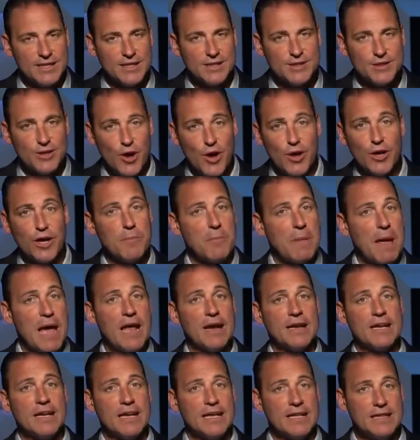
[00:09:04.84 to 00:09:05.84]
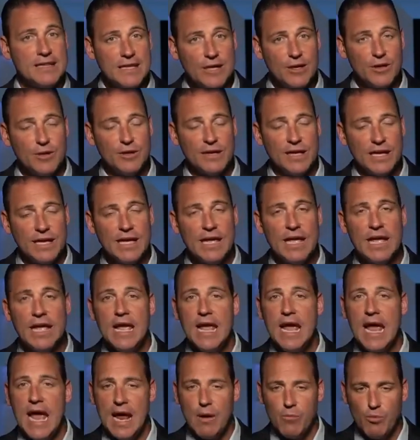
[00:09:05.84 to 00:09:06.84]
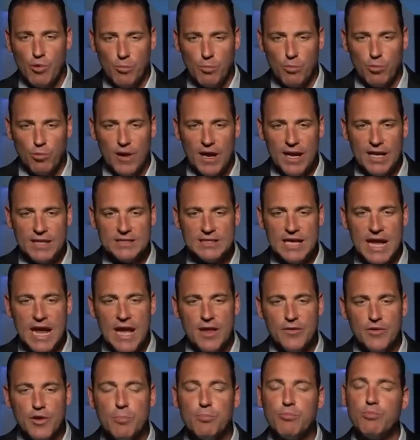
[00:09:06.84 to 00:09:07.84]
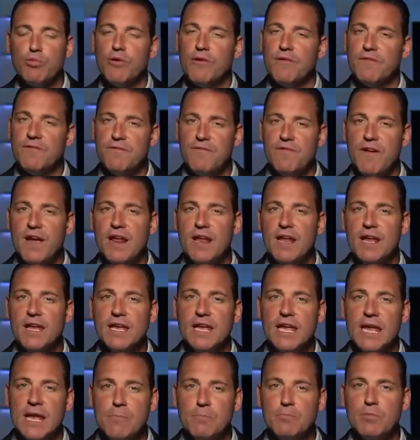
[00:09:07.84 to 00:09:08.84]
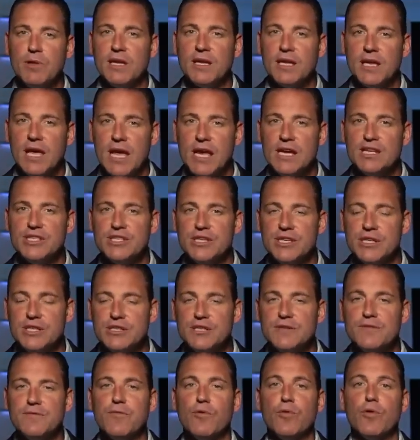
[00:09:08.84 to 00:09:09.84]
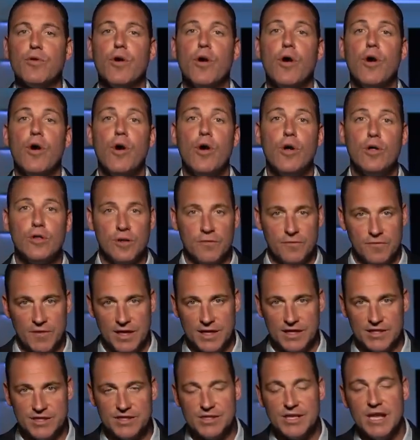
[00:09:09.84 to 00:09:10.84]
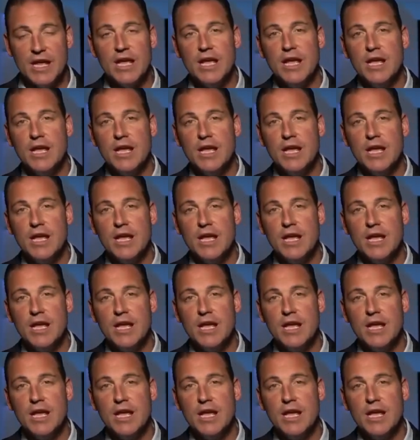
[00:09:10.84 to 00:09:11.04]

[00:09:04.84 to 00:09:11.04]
to talk about, clearly, and we'll break down the prophetic implications for all of this.